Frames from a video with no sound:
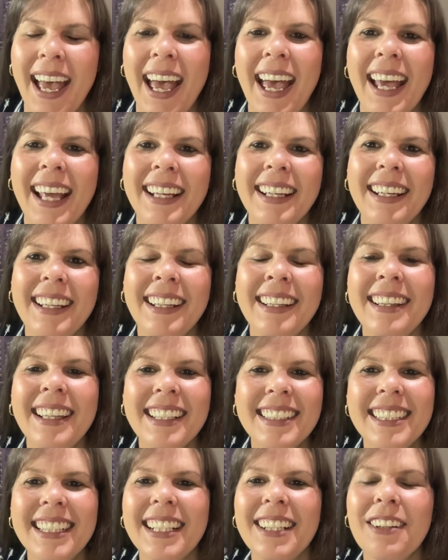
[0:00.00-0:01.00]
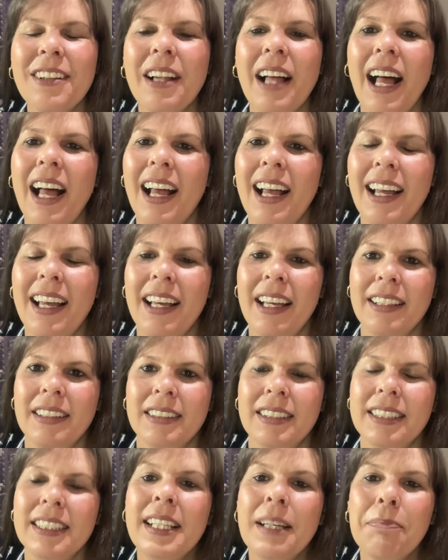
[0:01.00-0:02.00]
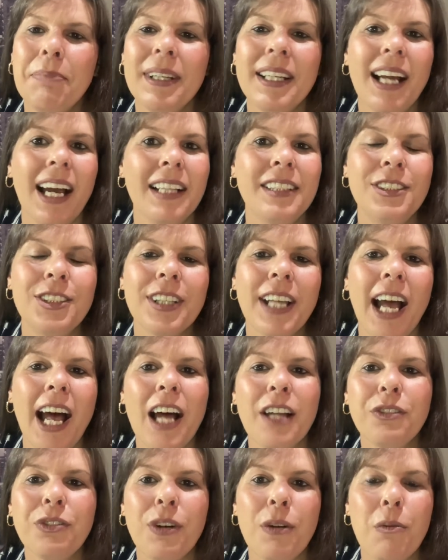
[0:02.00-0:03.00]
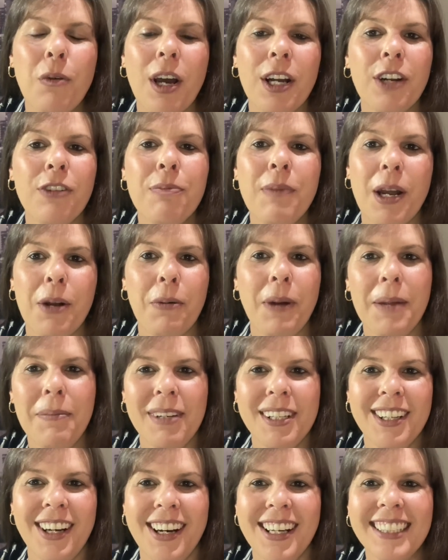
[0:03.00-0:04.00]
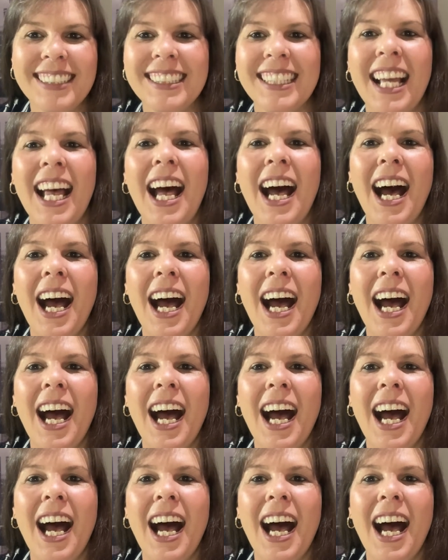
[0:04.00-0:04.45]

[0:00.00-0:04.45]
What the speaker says: And in this little snippet I took out from one of my webinars,